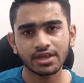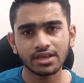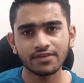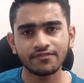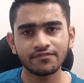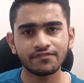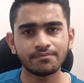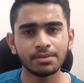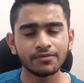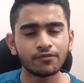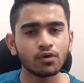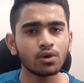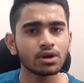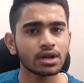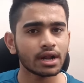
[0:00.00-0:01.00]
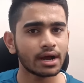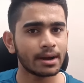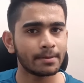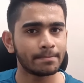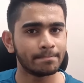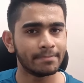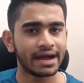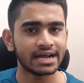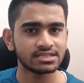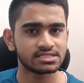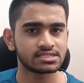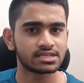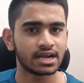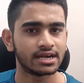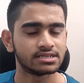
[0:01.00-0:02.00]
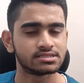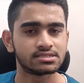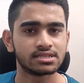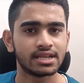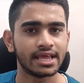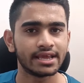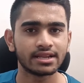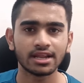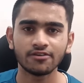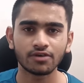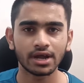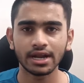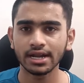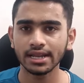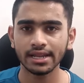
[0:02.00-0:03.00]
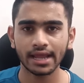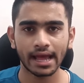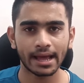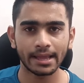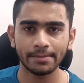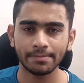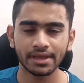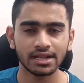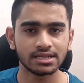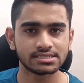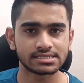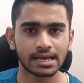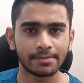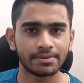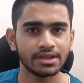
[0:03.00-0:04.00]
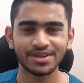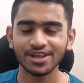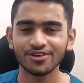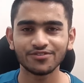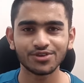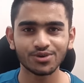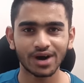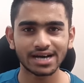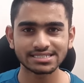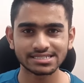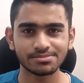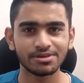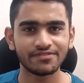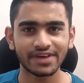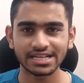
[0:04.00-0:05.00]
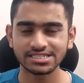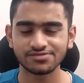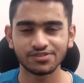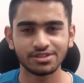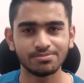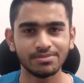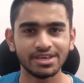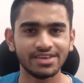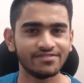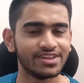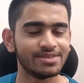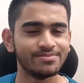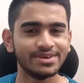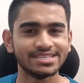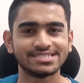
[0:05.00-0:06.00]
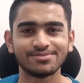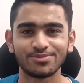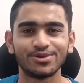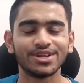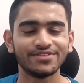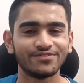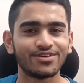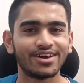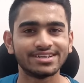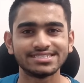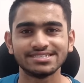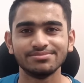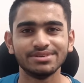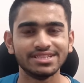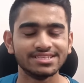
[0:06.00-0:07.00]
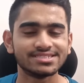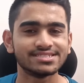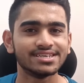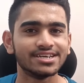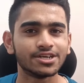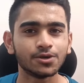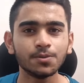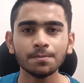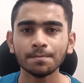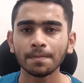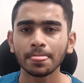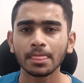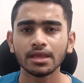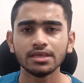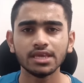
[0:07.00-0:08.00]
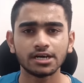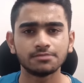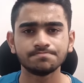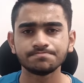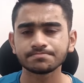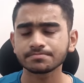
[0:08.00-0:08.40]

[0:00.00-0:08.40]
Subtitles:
if before a match starts, like now currently IPL is happening, many of you RCB fans with me will be supporting for RCB this year too. Yeah,